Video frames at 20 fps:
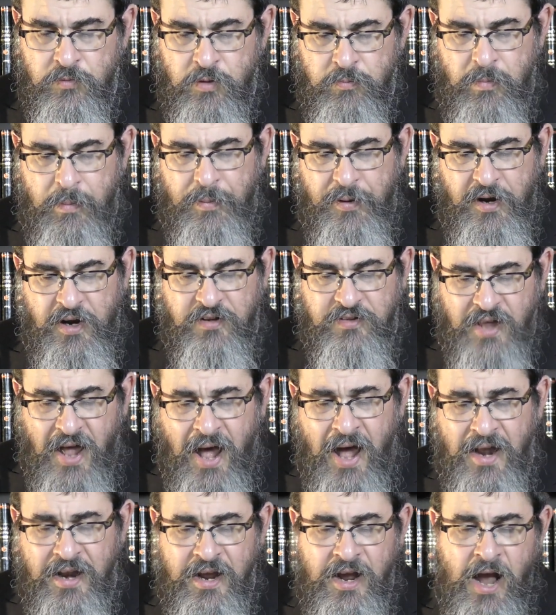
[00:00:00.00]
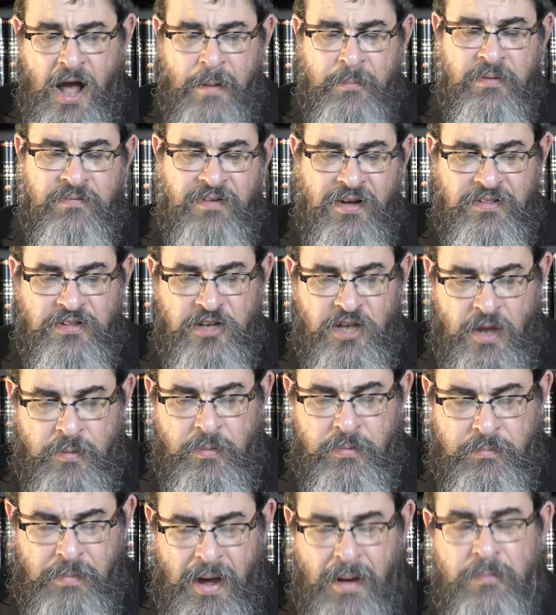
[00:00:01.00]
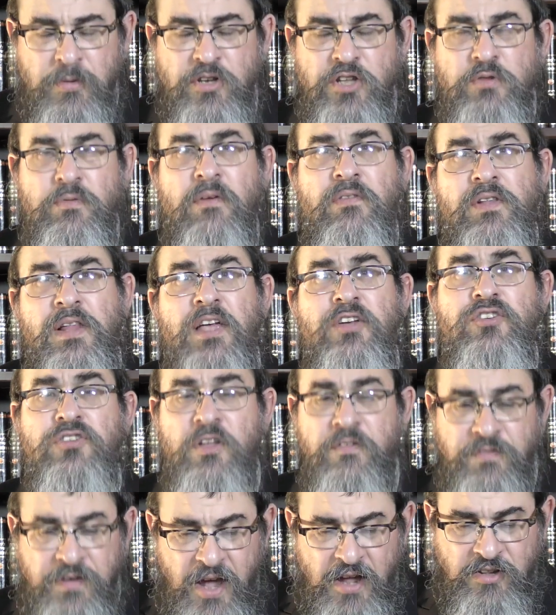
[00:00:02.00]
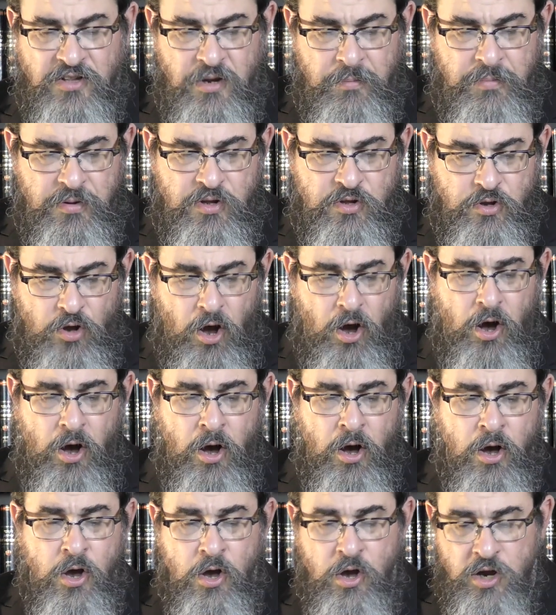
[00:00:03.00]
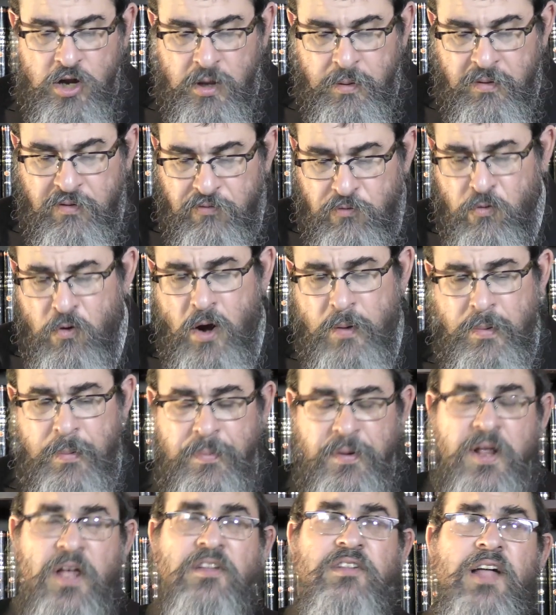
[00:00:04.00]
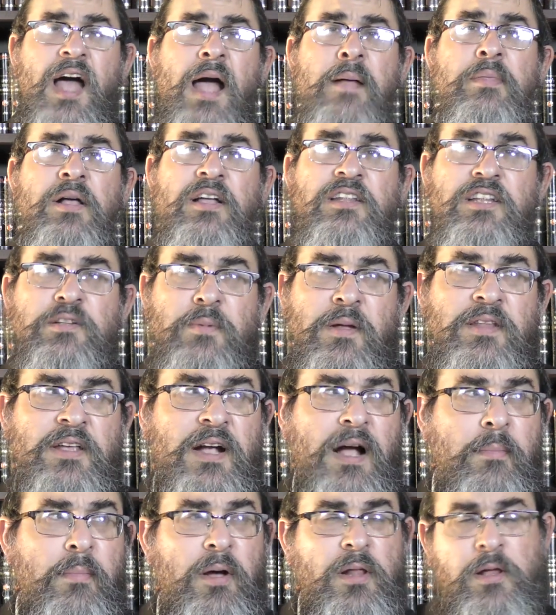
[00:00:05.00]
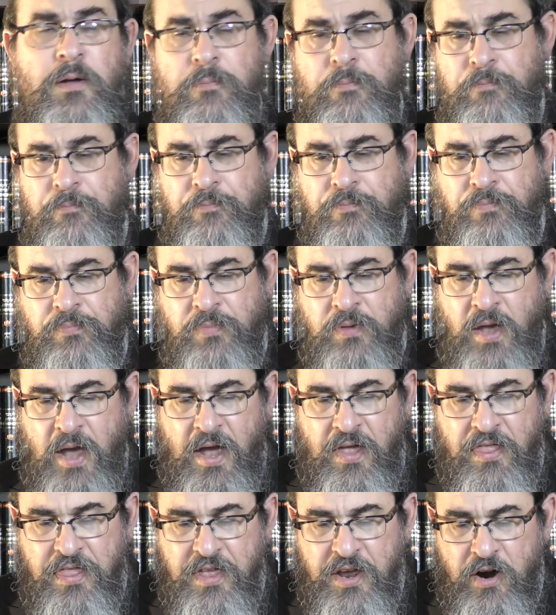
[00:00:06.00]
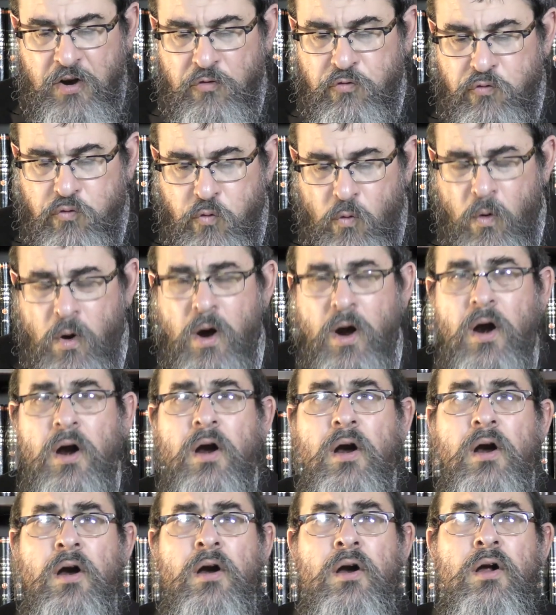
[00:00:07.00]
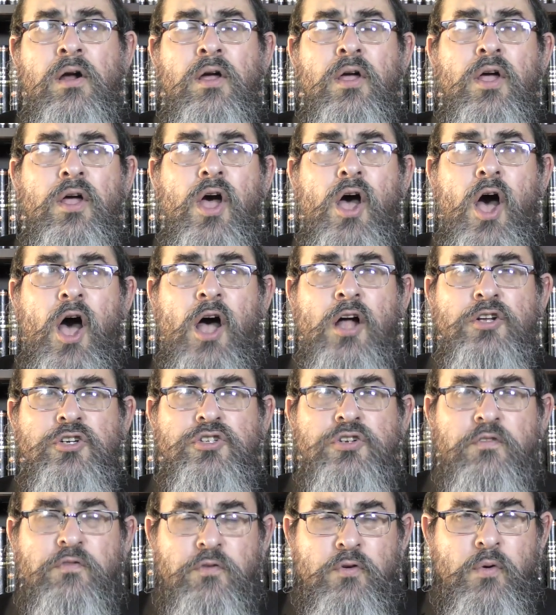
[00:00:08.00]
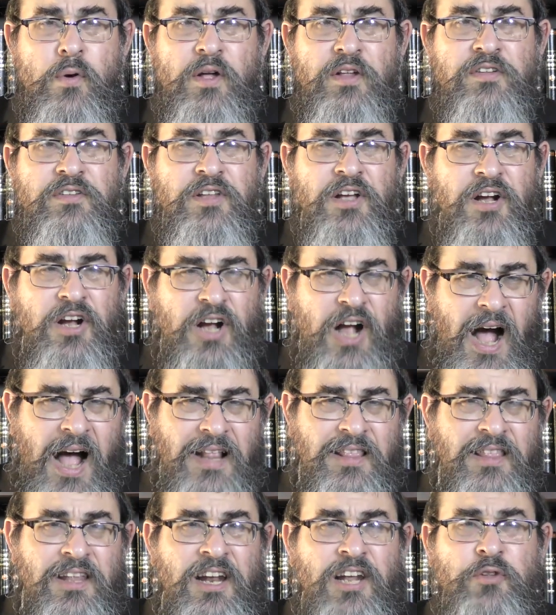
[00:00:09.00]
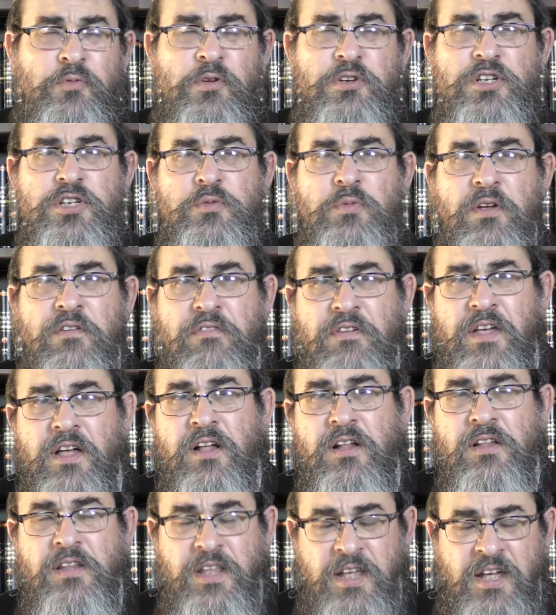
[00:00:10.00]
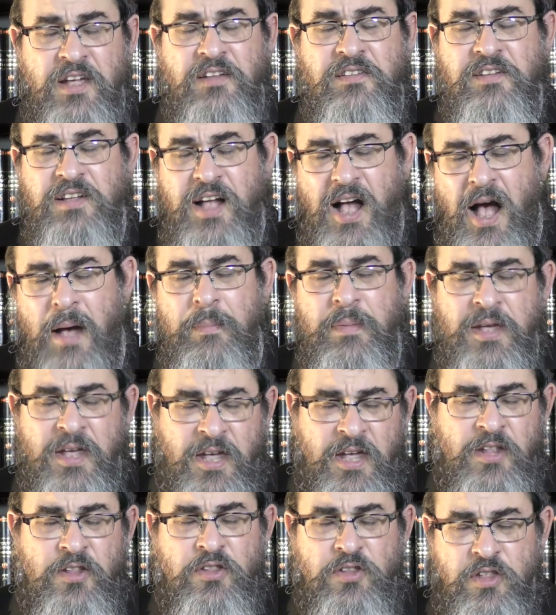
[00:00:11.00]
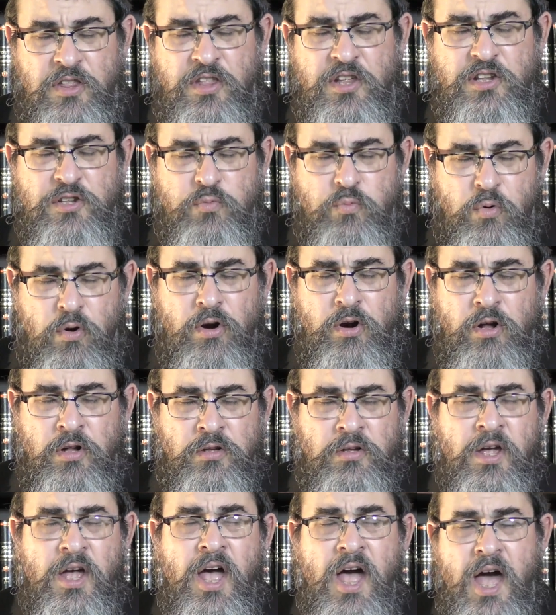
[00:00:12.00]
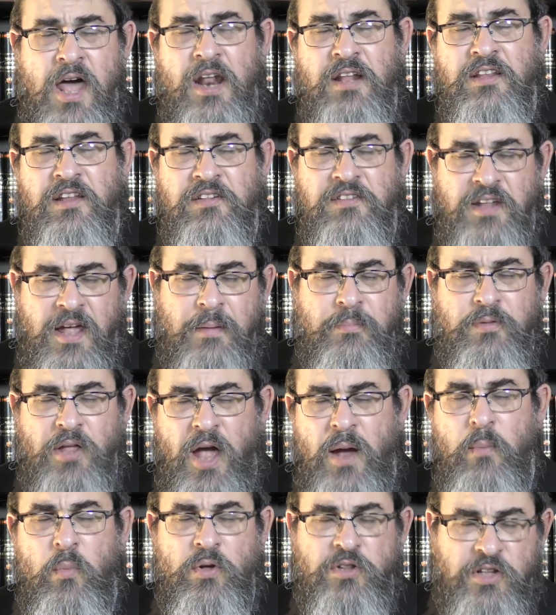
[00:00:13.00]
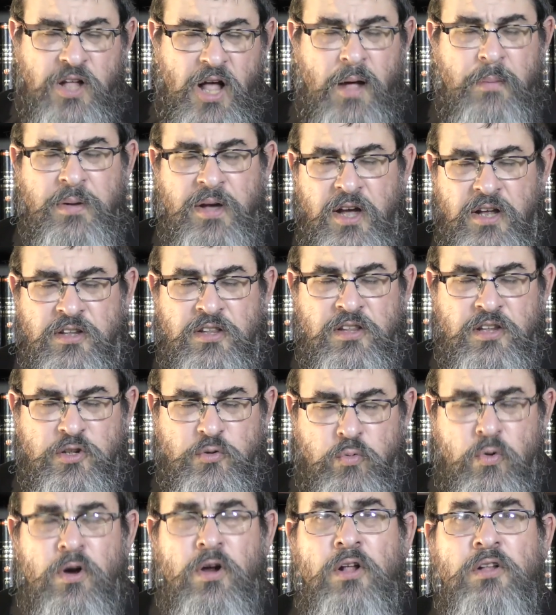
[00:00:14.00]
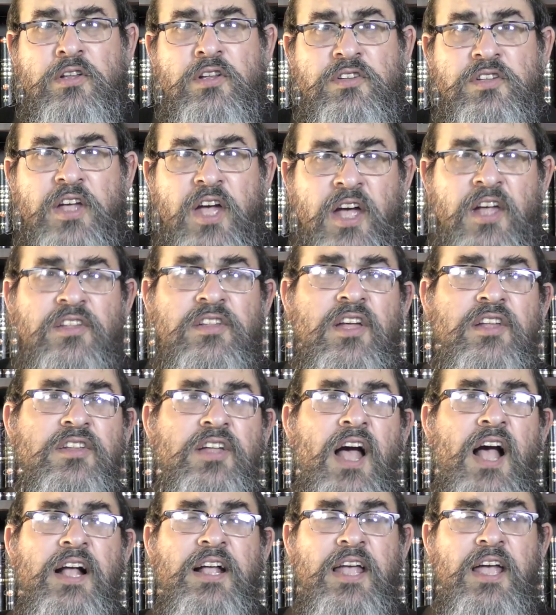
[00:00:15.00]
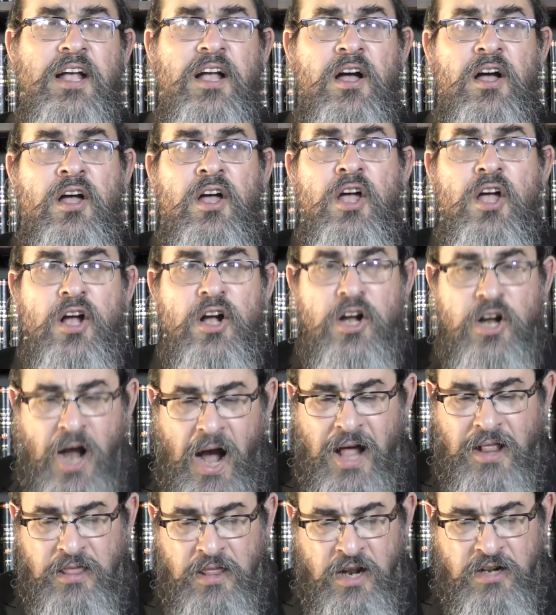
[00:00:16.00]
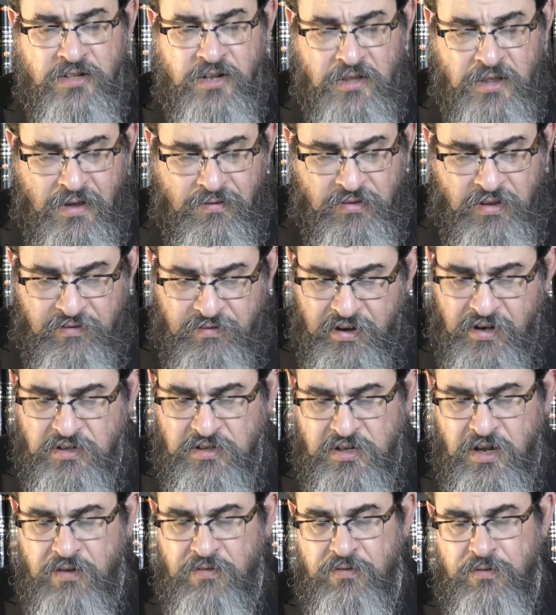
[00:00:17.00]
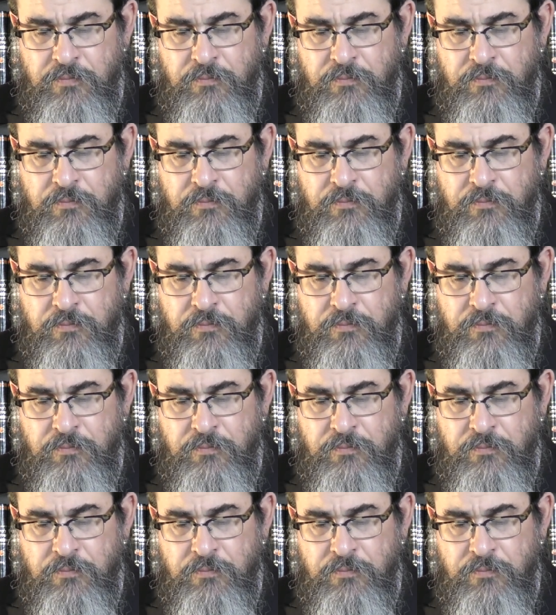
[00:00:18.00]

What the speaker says: B'Bechukosei Arech, I'm Mevatikim Mamish, the revelation of Keser B'Zoh, Kemevuah, B'Priyetz Chanin, like it's explained in Kabbalah. And therefore, on Shavuos, the godliness which is revealed is coming into this world, and at the same time what's coming into this world is the Eisei Hakika, godliness at the level of Ein Seif.